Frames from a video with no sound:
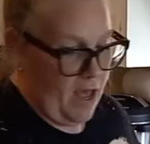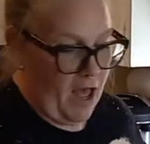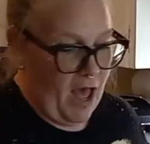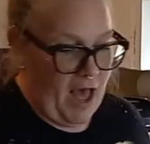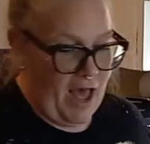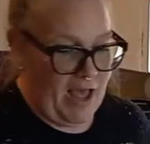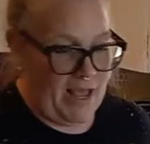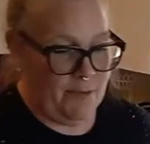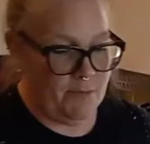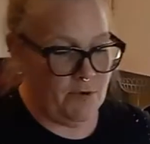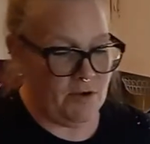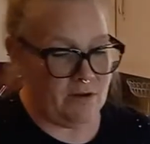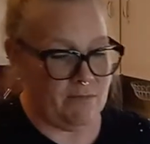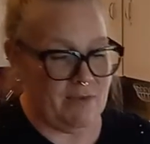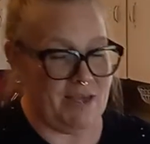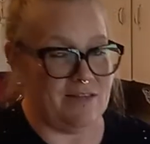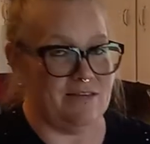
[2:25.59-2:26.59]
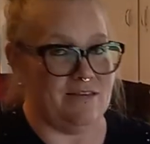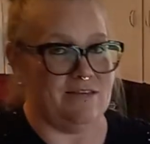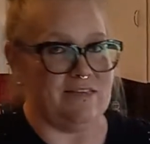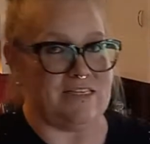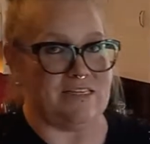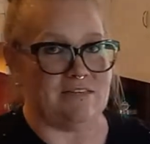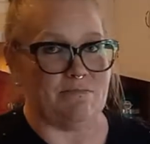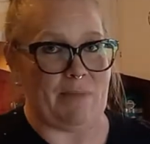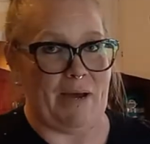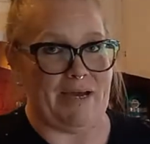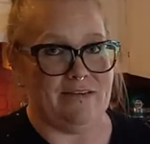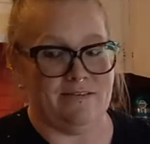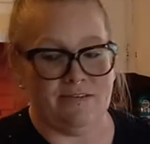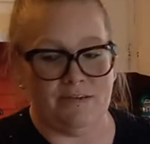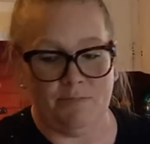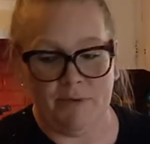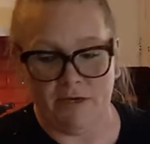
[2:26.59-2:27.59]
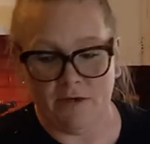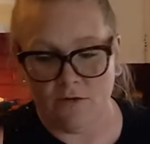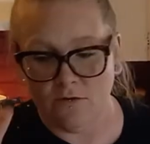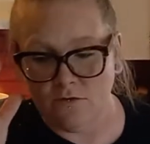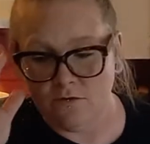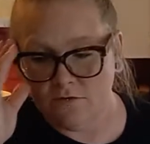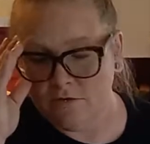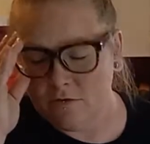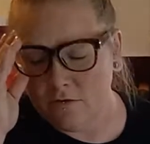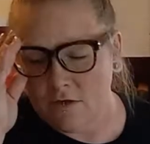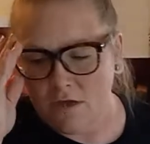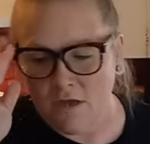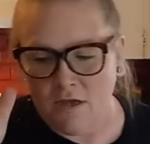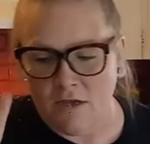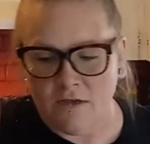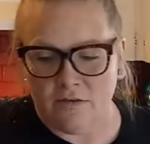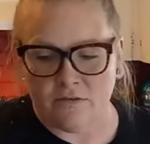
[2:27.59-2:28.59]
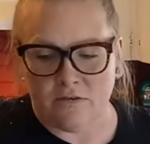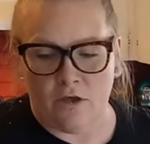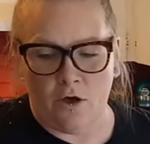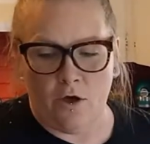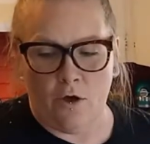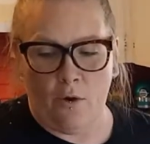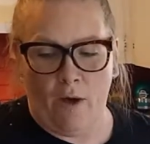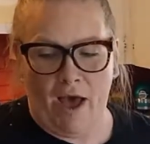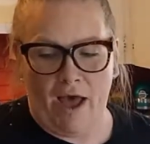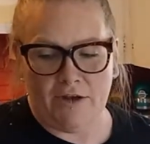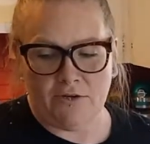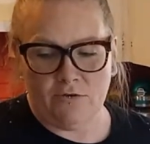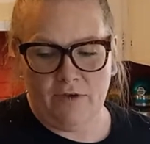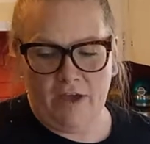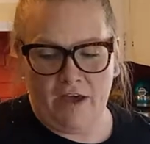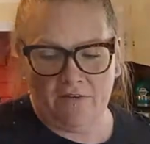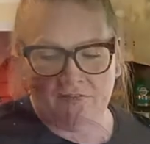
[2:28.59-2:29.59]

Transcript: I am going to make these spicy pickles. So I do have